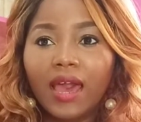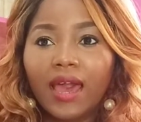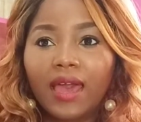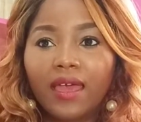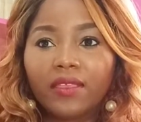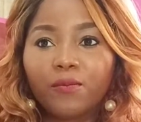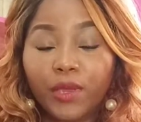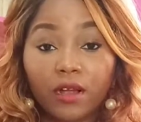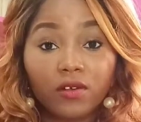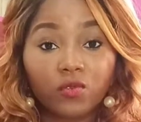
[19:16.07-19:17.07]
And
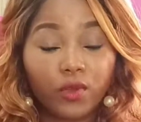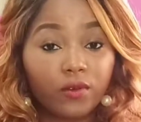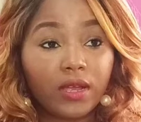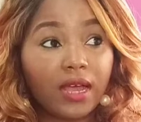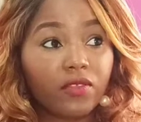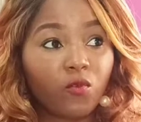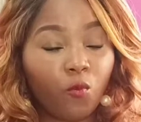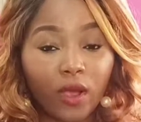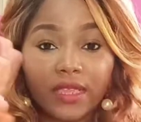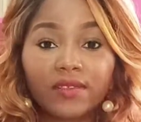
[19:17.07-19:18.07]
because we look at
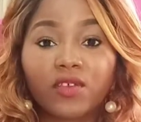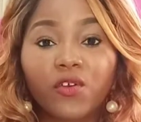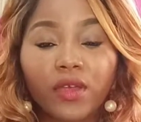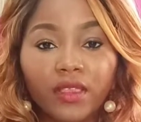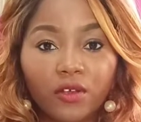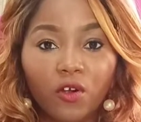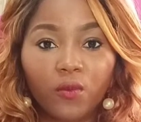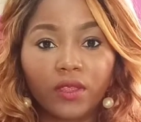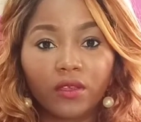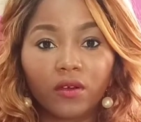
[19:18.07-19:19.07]
what is currently
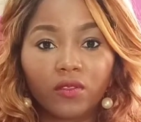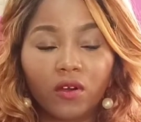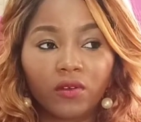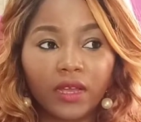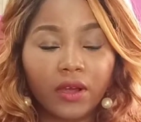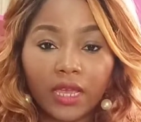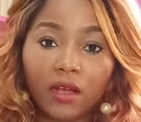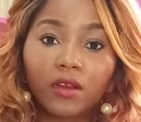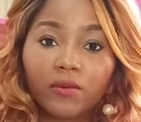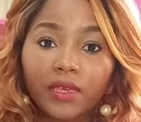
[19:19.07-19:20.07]
going on our
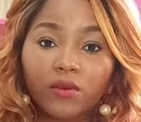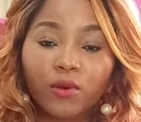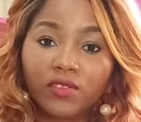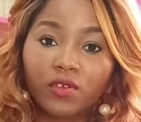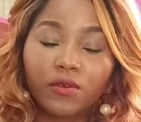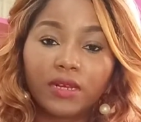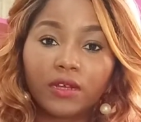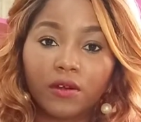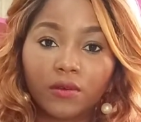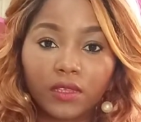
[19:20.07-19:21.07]
economy, what's currently
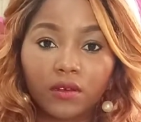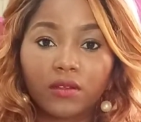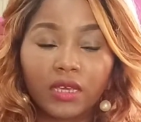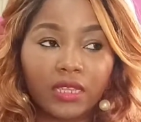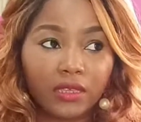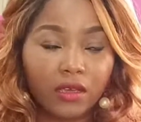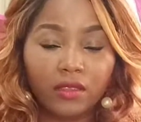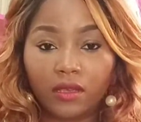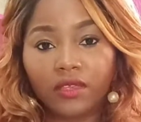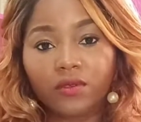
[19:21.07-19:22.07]
going on
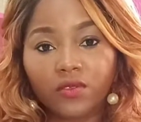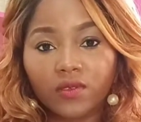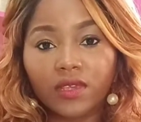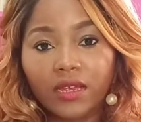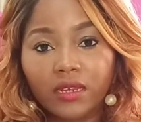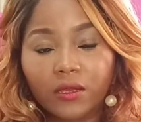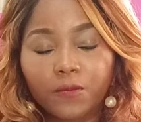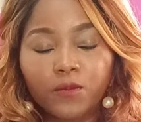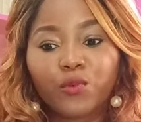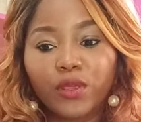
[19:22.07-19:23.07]
in the society,
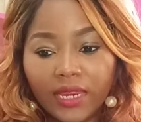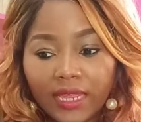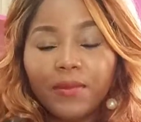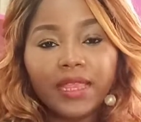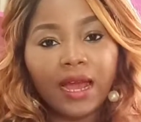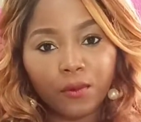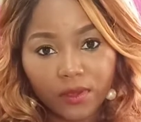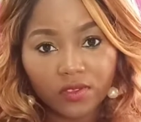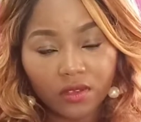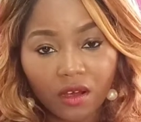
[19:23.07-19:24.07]
we limit
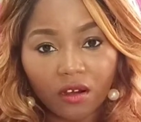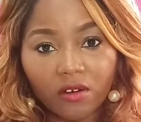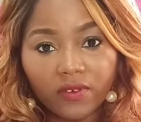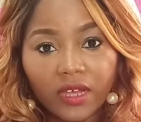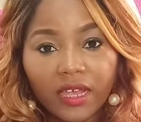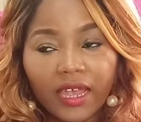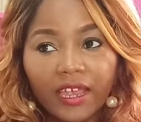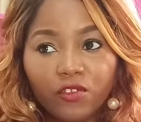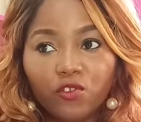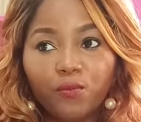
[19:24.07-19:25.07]
ourselves
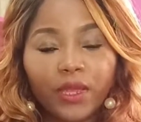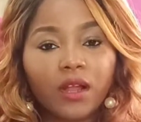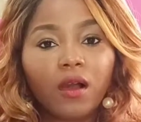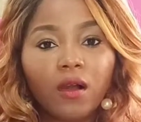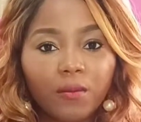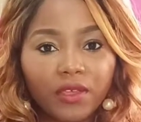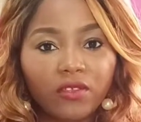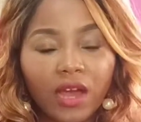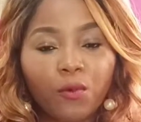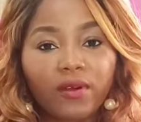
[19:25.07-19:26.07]
into
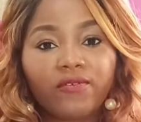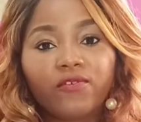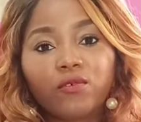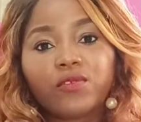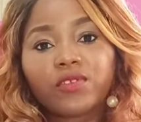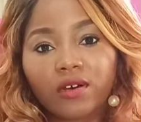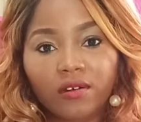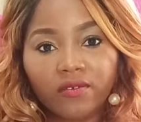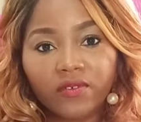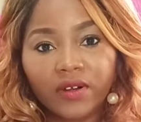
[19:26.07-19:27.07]
becoming our full
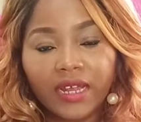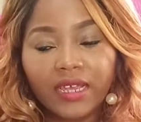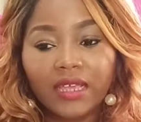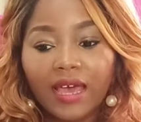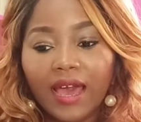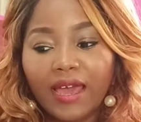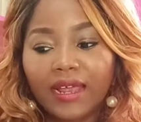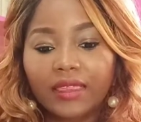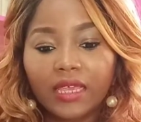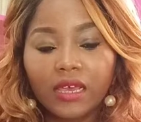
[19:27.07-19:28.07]
self, right? And
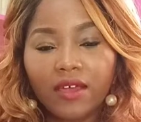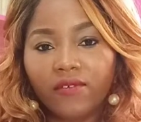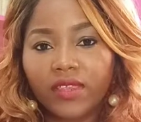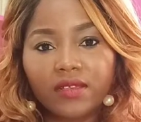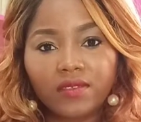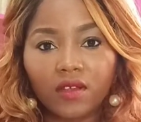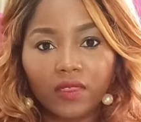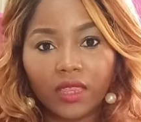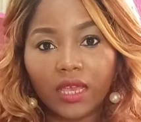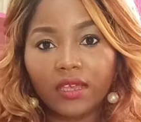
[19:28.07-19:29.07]
I think everything
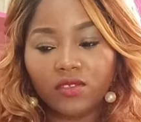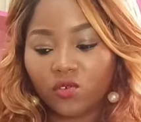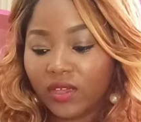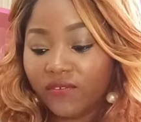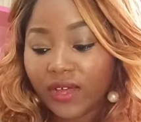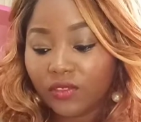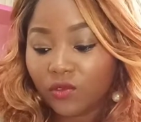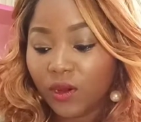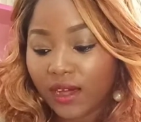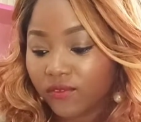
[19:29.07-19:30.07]
starts there. So if I
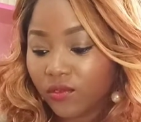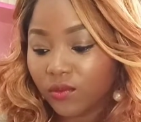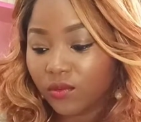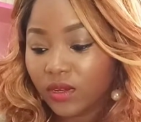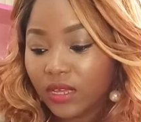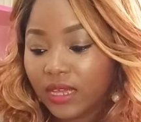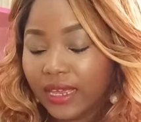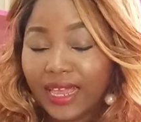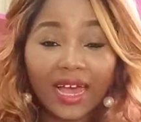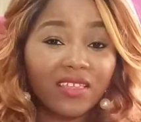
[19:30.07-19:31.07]
do have to
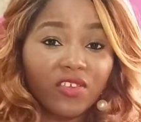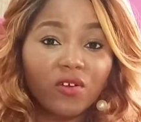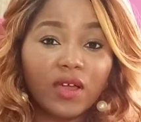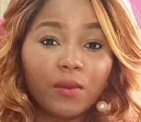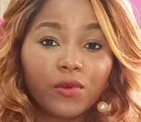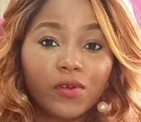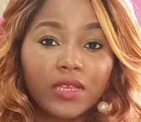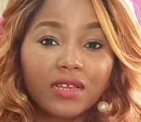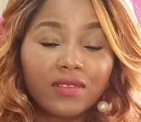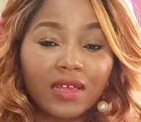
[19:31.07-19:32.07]
guide young
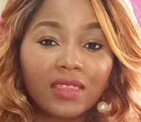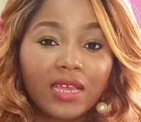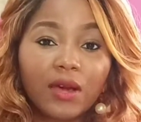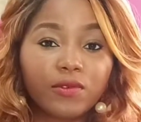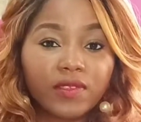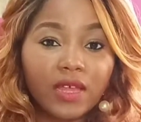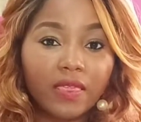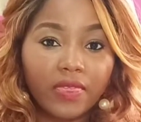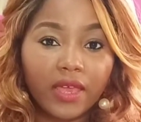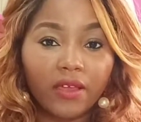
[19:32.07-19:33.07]
Cameroonians, I think I will
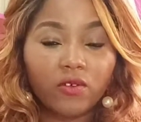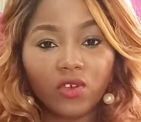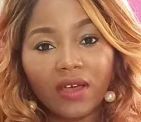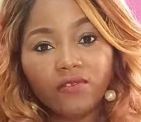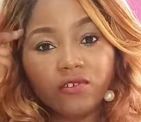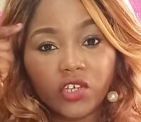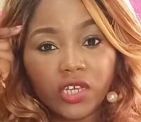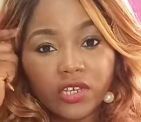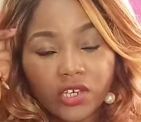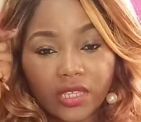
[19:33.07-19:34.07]
start there, because you have to
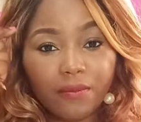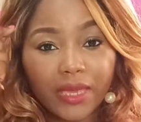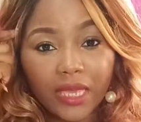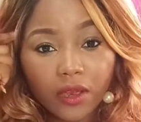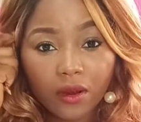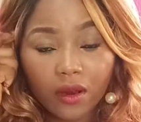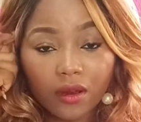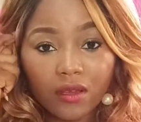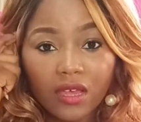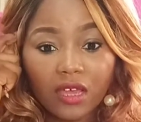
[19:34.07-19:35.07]
change them
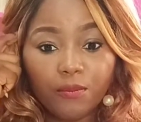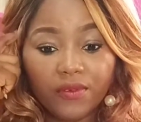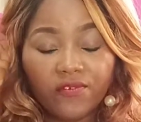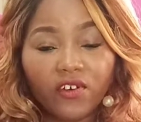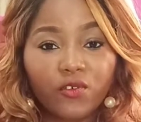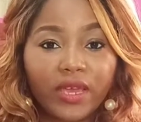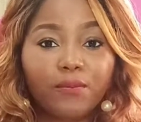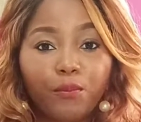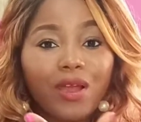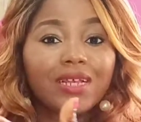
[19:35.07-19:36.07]
here before you
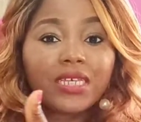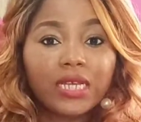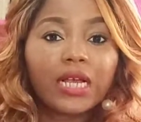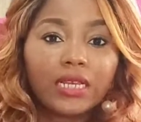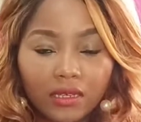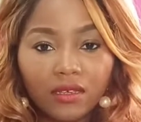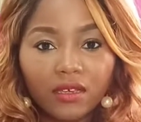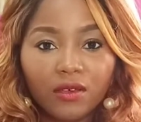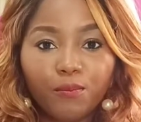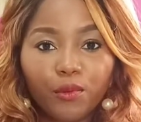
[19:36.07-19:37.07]
can practically
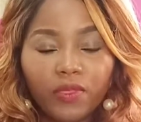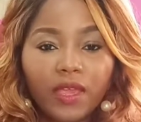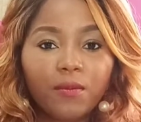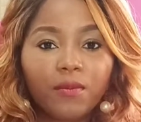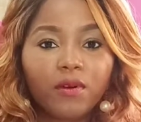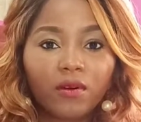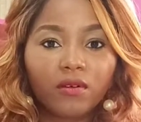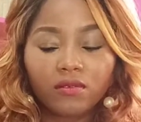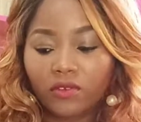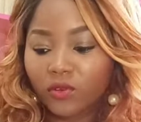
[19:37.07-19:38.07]
put them,
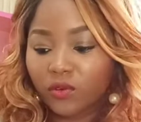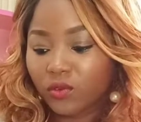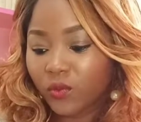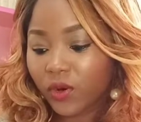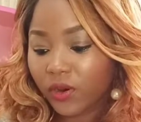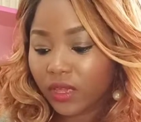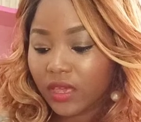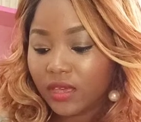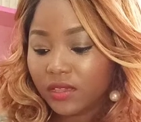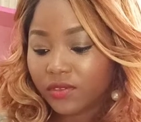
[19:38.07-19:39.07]
you know, to work.
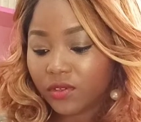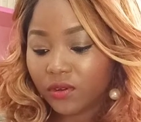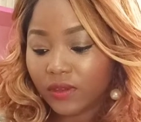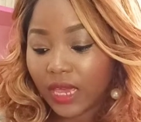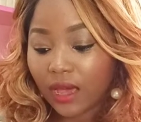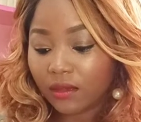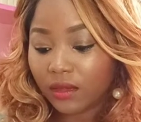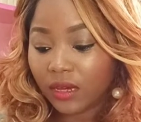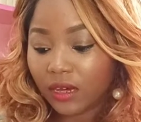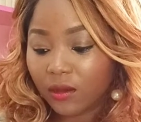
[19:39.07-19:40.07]
So
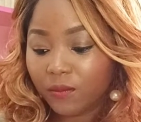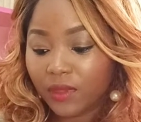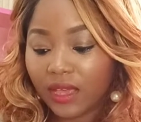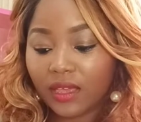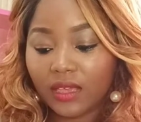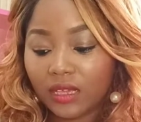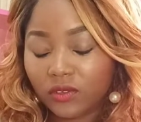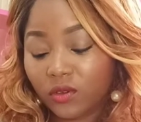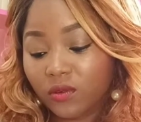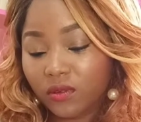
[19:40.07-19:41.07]
yeah,
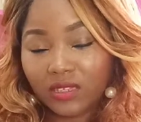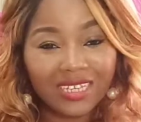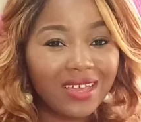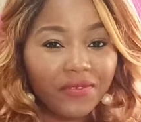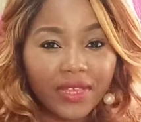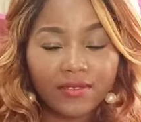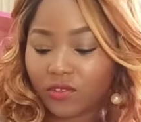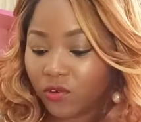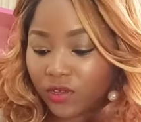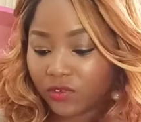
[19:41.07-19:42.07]
so did I even answer
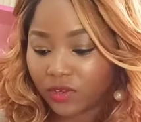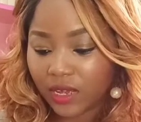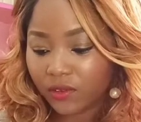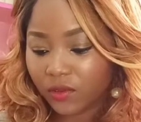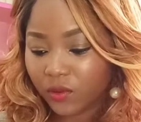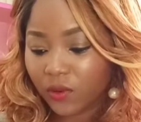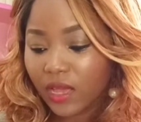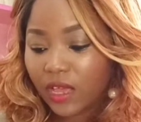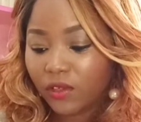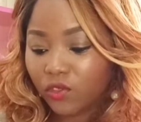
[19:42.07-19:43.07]
the question? I don't know.
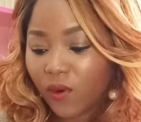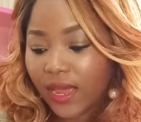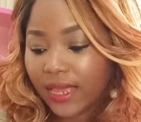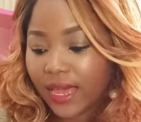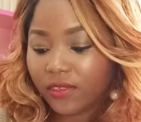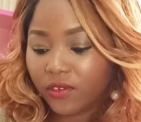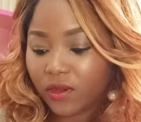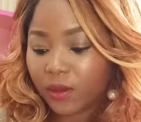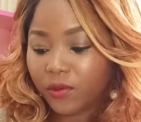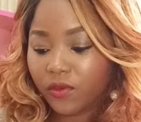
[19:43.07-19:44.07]
Do I guide
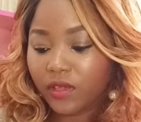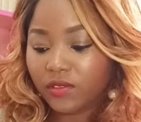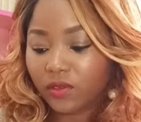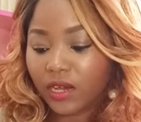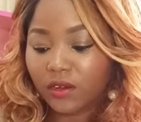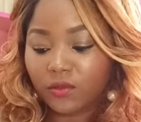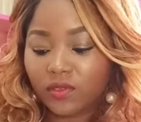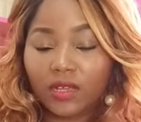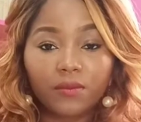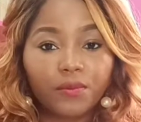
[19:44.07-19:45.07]
young Cameroonians on how to
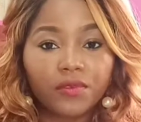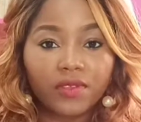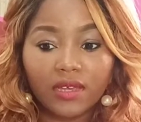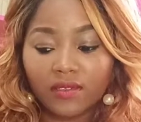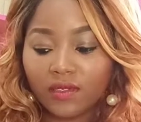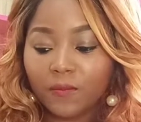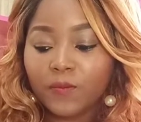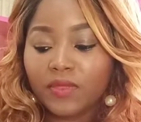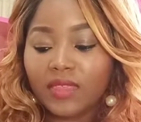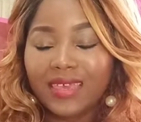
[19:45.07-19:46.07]
start a business?
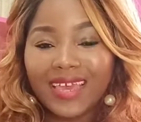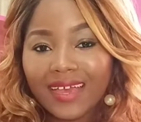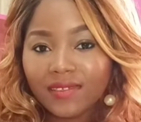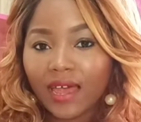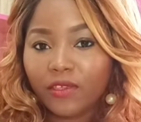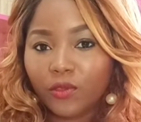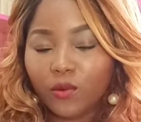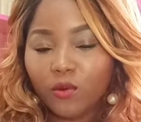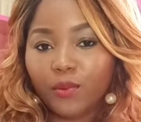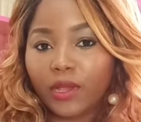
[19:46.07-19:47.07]
Yes, I
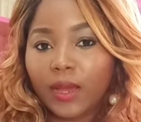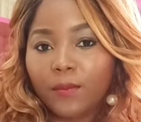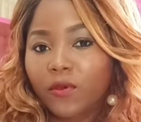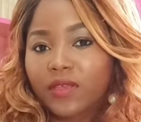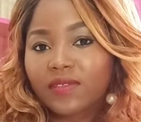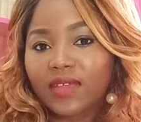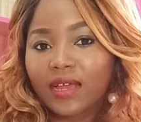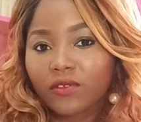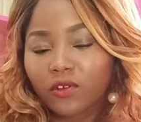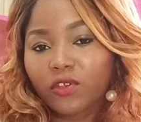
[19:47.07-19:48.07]
do, but Cameroonians
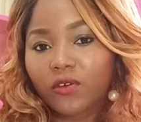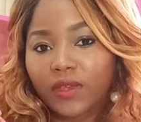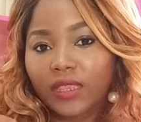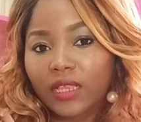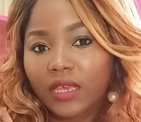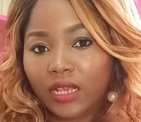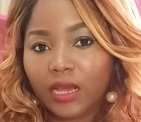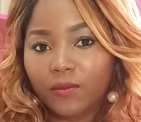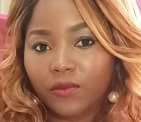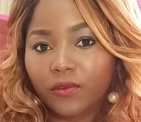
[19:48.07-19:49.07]
that are not currently in
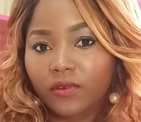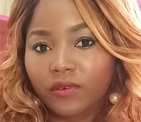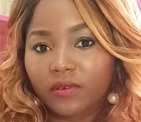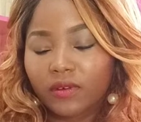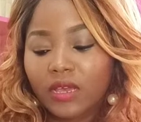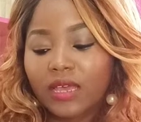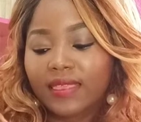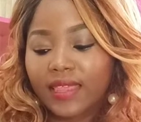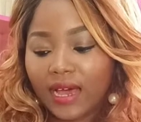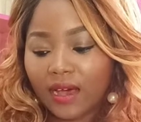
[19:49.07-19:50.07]
Cameroon.
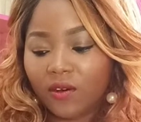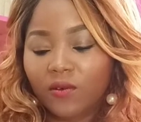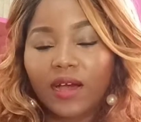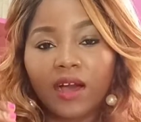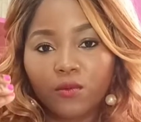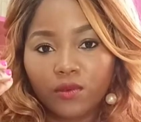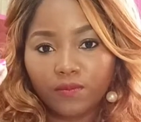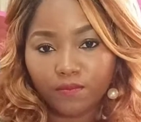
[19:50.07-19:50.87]
Now, I will,